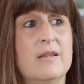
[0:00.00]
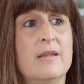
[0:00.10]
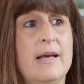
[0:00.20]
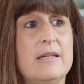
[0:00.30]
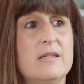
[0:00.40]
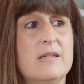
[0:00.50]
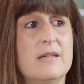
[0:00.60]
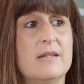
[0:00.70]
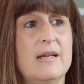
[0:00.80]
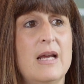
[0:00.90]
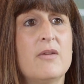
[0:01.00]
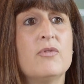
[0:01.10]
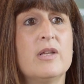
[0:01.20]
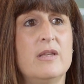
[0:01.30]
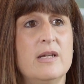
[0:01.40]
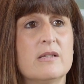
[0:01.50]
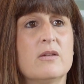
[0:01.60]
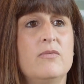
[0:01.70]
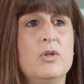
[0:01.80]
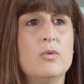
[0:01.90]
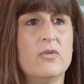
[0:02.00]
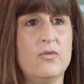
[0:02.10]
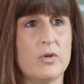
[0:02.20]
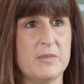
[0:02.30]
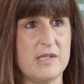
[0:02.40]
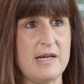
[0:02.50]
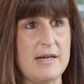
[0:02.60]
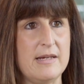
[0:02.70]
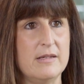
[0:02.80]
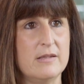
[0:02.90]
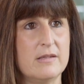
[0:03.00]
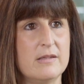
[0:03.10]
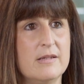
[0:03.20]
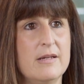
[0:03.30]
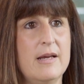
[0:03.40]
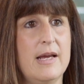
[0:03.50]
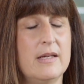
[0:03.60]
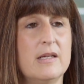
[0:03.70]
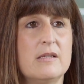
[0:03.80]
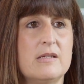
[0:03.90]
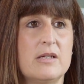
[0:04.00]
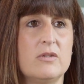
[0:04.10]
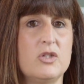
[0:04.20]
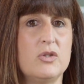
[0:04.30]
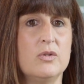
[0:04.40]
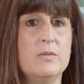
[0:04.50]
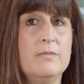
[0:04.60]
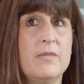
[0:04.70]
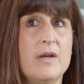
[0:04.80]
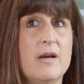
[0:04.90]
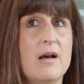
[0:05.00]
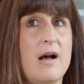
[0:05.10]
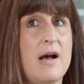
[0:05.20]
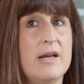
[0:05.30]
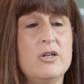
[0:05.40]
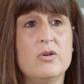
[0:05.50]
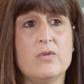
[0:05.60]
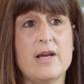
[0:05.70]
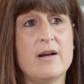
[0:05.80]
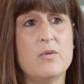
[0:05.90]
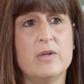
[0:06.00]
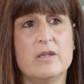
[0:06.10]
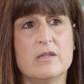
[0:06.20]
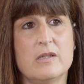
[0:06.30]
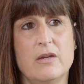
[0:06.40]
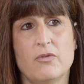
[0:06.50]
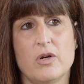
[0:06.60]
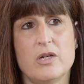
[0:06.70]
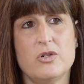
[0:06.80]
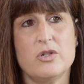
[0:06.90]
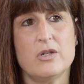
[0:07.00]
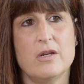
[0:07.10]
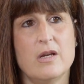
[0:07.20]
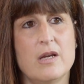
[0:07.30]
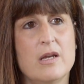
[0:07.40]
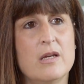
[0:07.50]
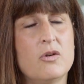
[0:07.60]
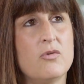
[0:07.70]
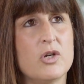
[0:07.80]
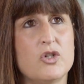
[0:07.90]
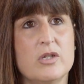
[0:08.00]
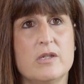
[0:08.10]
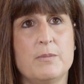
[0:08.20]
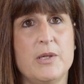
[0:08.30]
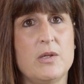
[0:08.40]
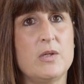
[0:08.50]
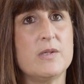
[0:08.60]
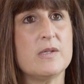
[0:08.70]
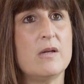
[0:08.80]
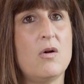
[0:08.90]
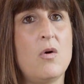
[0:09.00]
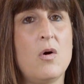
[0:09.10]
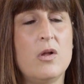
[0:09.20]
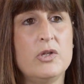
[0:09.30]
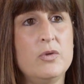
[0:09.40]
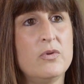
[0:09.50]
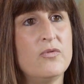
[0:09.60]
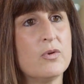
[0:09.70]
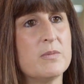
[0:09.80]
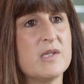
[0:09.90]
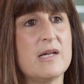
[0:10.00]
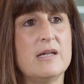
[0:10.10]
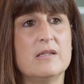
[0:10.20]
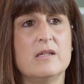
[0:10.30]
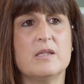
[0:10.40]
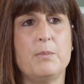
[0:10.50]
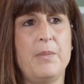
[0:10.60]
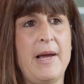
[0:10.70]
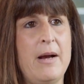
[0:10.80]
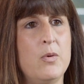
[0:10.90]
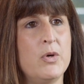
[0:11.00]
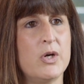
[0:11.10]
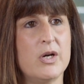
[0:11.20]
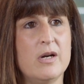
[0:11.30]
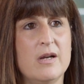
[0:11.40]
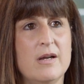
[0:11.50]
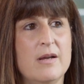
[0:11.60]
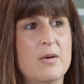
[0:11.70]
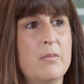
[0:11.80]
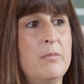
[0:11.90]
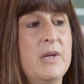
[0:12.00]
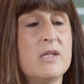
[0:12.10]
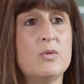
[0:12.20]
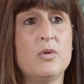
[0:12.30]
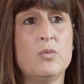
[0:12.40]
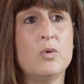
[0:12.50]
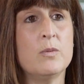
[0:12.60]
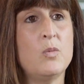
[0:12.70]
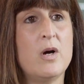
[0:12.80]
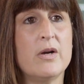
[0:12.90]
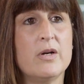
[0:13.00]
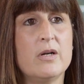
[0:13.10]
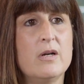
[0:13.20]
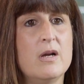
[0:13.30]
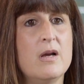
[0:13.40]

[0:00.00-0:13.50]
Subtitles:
that everything is of uniform size and gets down the tube. I know now with the SafeCrush, it crushes pills all uniform size. It's powder mixed with warm water.